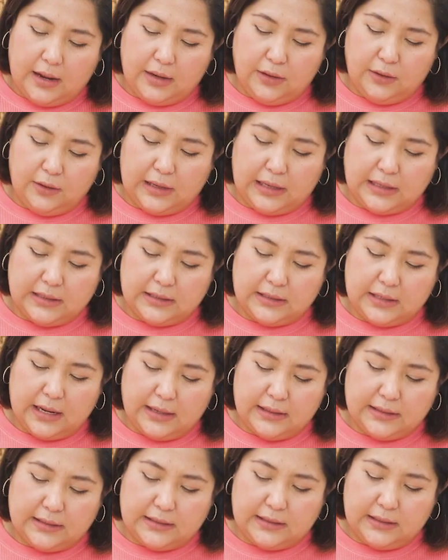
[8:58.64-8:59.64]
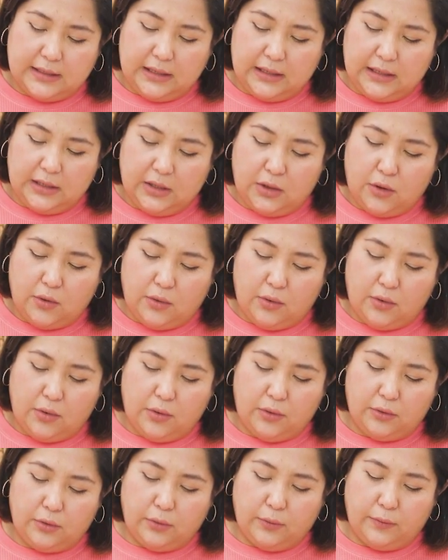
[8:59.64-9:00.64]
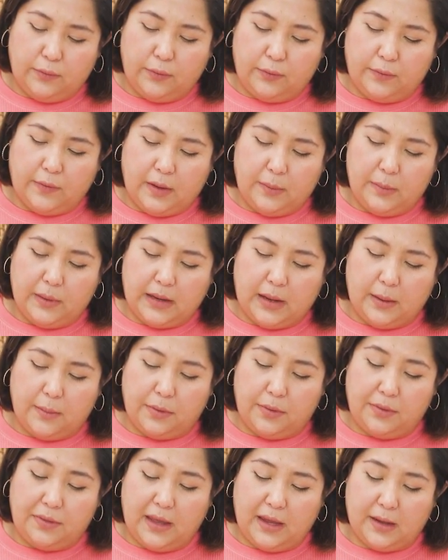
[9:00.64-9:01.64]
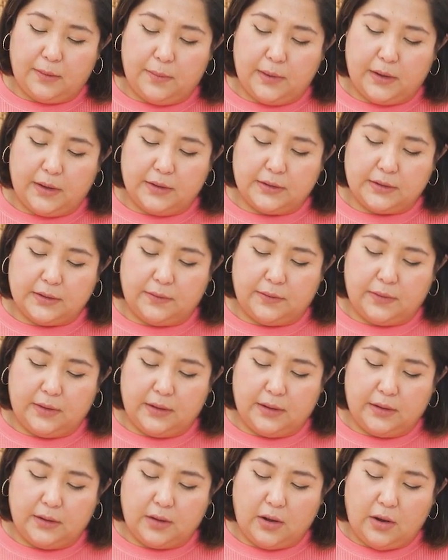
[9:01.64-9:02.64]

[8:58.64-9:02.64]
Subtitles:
and you can start seeing your tofu pho become thick because of the